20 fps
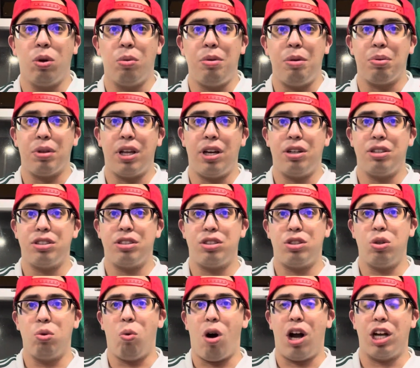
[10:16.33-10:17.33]
players
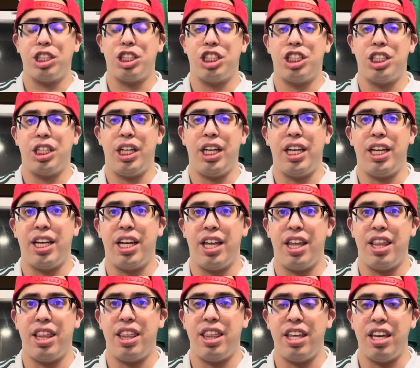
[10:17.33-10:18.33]
to watch in
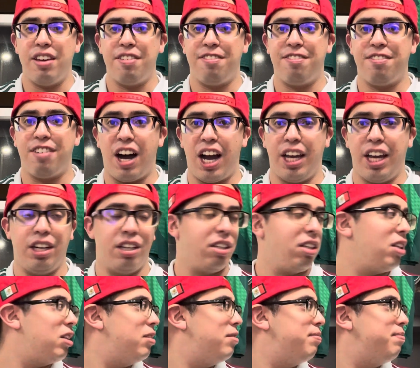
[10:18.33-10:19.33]
the
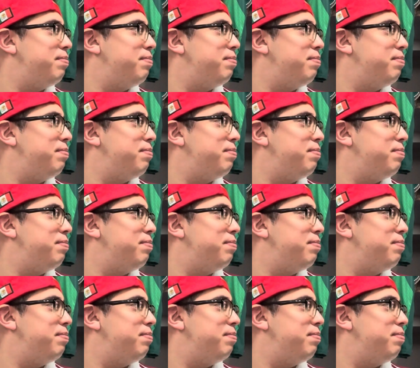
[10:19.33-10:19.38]
final.